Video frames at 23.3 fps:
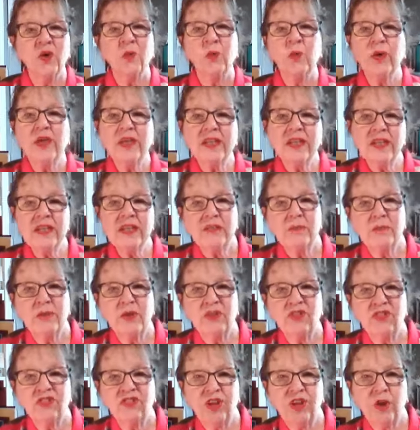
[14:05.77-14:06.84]
We need to
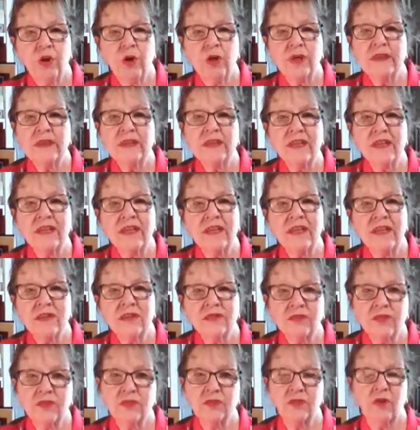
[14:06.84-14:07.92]
be sharing the
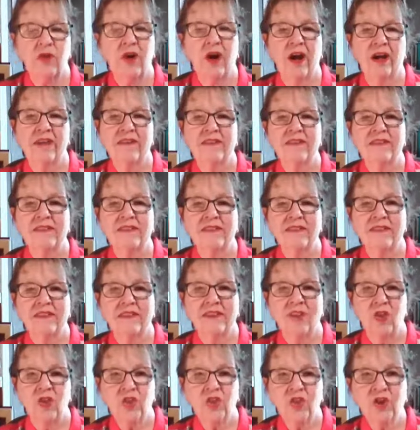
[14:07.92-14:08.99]
gift of Christ,
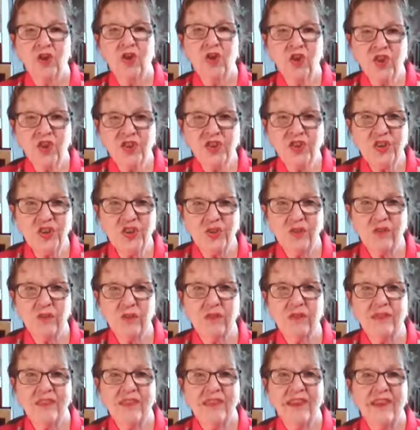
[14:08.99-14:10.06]
the good
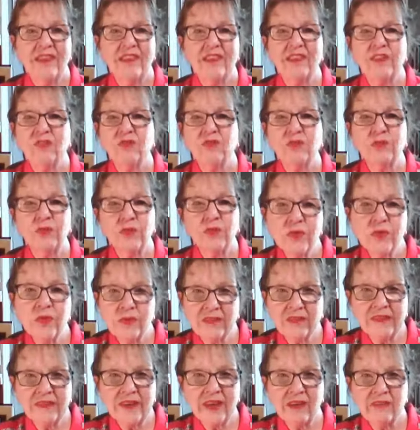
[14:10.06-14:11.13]
news, the truth
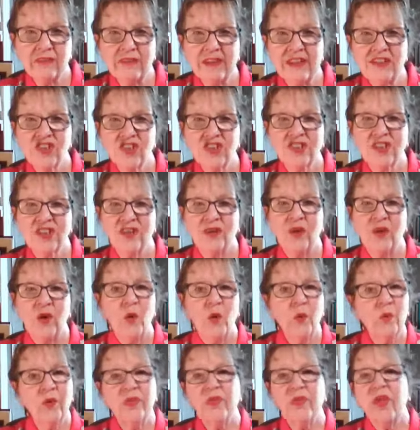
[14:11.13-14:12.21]
of salvation
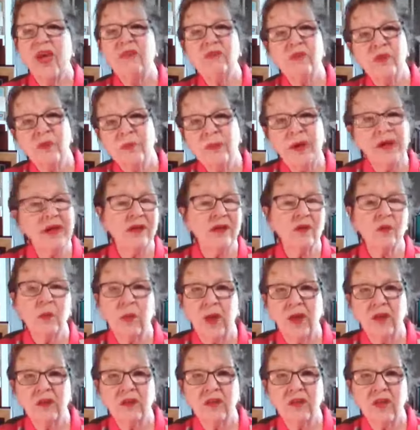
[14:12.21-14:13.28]
with everybody
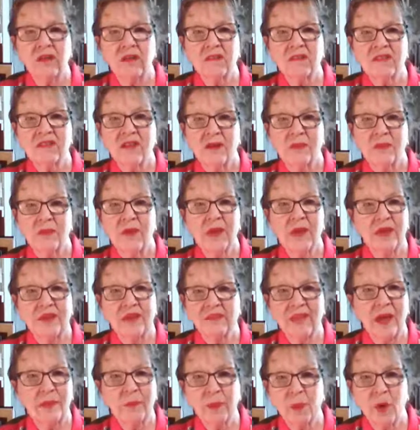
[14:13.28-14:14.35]
around us
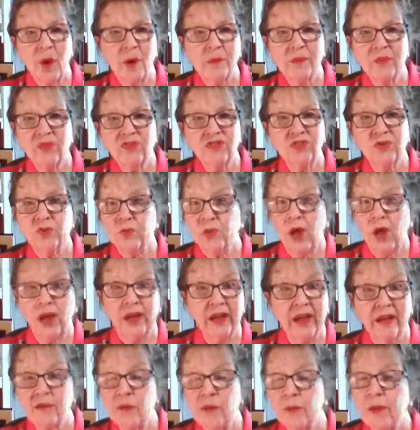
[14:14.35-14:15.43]
because I promise you, not
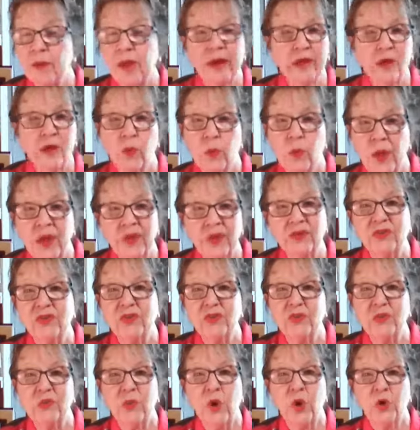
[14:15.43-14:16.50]
everybody around
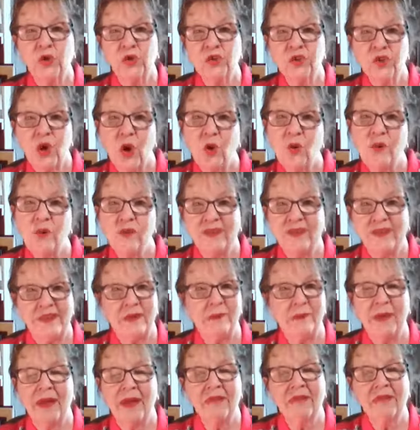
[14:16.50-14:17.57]
you knows
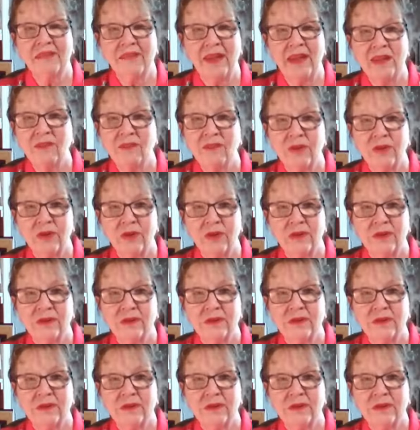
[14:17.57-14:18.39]
him as Savior.